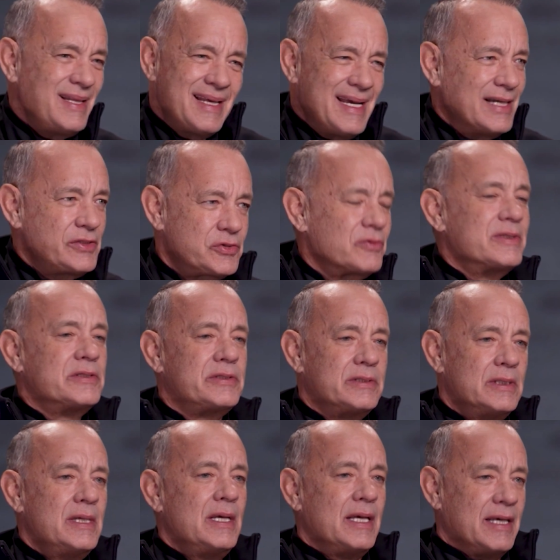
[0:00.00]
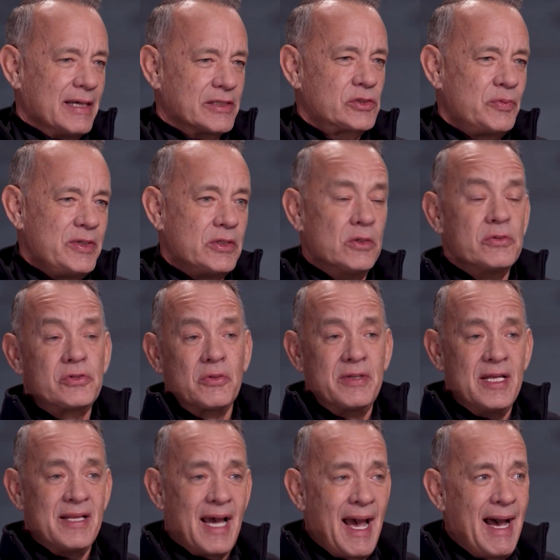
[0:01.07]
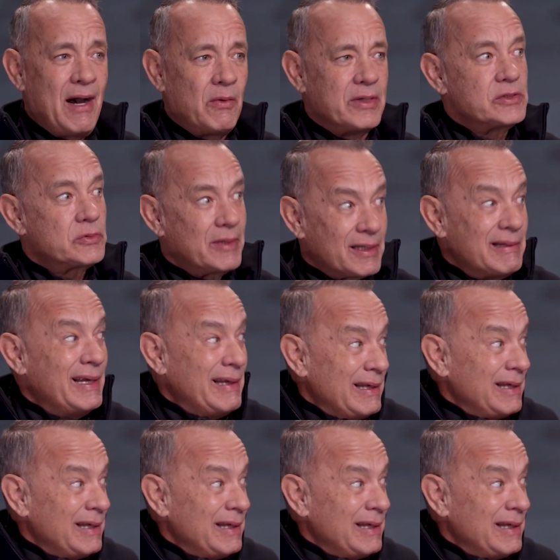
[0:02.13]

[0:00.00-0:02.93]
And the answer is yes, we do. So then the how is, well,